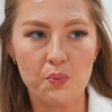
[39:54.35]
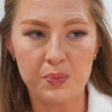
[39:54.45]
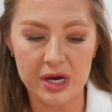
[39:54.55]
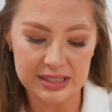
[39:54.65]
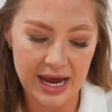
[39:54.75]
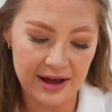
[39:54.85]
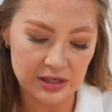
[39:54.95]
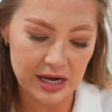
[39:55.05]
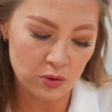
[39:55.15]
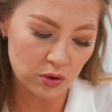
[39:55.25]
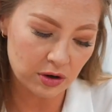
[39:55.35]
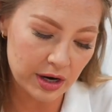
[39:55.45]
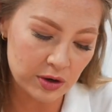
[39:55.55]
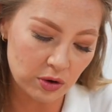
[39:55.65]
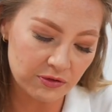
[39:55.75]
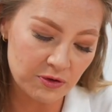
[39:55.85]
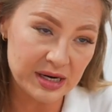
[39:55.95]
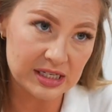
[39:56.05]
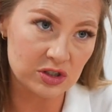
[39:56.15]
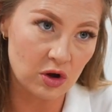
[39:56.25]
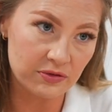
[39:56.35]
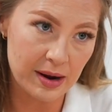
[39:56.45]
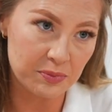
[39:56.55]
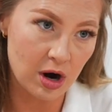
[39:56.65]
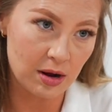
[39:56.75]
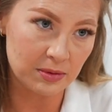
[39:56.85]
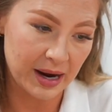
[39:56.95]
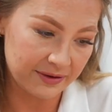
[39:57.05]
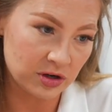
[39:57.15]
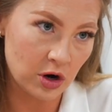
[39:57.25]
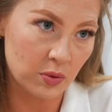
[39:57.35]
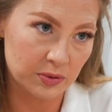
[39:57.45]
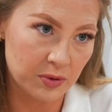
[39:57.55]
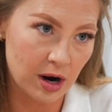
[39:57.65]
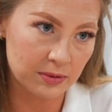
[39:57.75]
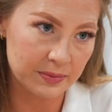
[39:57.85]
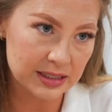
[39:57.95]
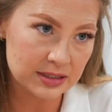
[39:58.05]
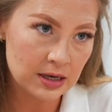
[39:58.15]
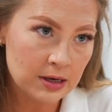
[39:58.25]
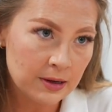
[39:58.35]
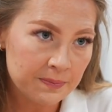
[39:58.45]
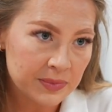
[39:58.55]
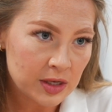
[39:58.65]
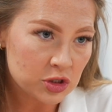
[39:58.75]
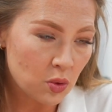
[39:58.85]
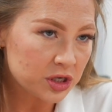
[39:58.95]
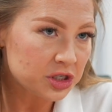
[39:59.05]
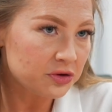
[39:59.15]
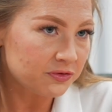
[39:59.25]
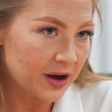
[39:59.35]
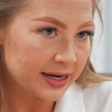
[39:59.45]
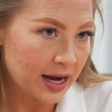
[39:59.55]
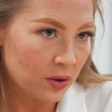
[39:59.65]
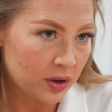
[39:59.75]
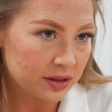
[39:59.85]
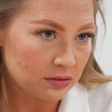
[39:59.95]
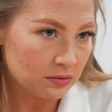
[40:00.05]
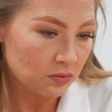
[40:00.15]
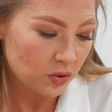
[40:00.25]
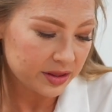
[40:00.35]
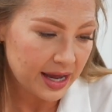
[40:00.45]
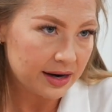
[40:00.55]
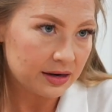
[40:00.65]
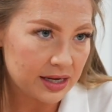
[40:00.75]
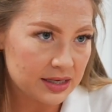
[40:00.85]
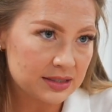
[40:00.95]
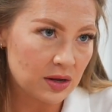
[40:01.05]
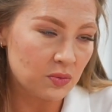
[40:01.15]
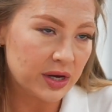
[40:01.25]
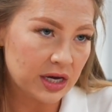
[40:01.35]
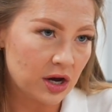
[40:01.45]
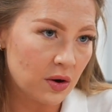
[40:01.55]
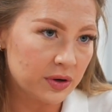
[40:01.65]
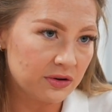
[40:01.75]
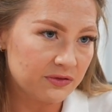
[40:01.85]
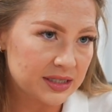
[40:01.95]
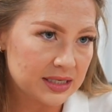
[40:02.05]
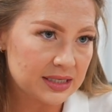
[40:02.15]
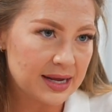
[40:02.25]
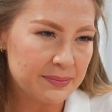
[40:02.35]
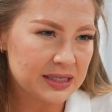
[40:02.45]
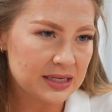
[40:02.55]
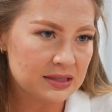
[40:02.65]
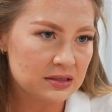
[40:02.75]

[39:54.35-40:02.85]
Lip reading: because I have to, in order for me to solve that problem, I have to know what the problem is. So once you find out what that is, then we can go in and fix it. Does that make sense?